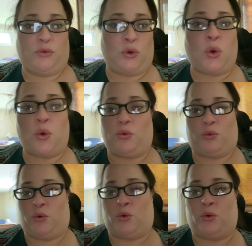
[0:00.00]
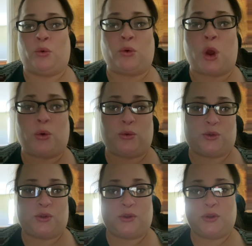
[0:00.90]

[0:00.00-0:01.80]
who, who knows.